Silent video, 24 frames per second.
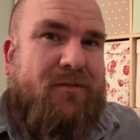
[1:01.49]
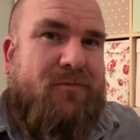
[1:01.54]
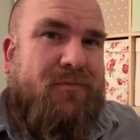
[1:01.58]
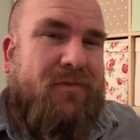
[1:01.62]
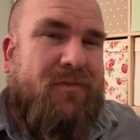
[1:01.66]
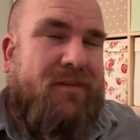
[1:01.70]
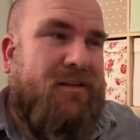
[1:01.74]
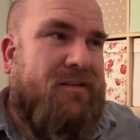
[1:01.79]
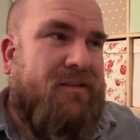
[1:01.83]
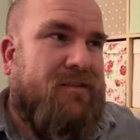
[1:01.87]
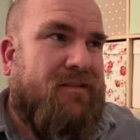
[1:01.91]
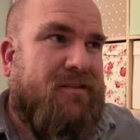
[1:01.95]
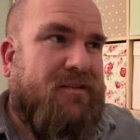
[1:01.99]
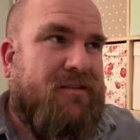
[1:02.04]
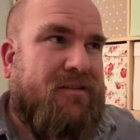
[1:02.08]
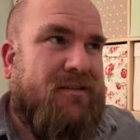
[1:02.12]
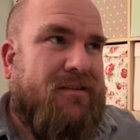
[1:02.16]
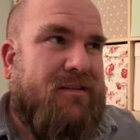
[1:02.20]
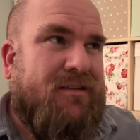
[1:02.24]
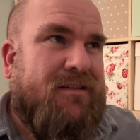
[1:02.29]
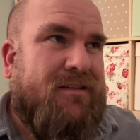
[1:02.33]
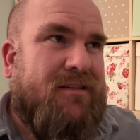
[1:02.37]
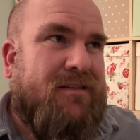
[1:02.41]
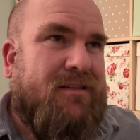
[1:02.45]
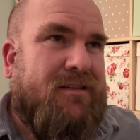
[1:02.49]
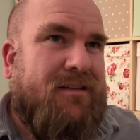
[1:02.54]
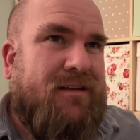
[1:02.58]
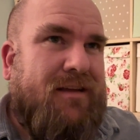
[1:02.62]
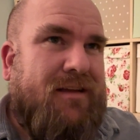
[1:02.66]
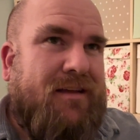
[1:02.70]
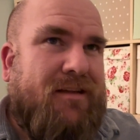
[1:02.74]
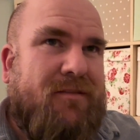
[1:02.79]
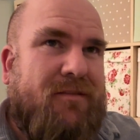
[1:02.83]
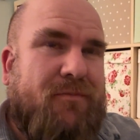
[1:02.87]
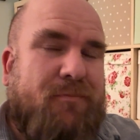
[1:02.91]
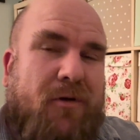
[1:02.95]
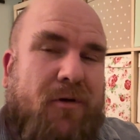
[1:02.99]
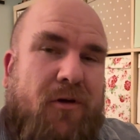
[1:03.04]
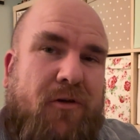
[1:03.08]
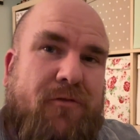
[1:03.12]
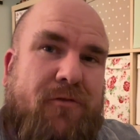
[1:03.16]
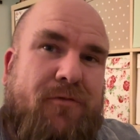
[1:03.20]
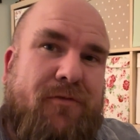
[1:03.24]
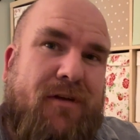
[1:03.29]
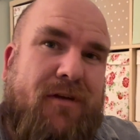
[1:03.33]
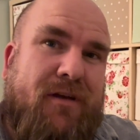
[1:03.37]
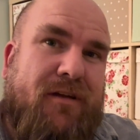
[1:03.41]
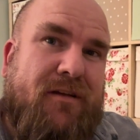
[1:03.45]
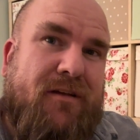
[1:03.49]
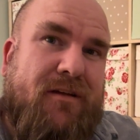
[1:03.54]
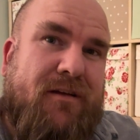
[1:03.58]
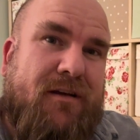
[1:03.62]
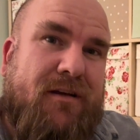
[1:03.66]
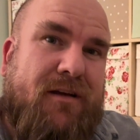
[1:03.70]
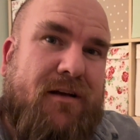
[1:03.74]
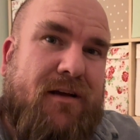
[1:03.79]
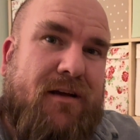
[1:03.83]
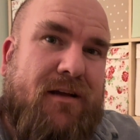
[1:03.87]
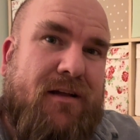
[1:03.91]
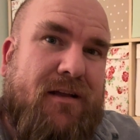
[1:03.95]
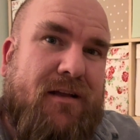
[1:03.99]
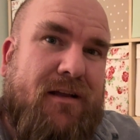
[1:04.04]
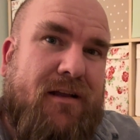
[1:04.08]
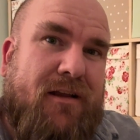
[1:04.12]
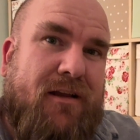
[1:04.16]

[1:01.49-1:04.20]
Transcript: This is both a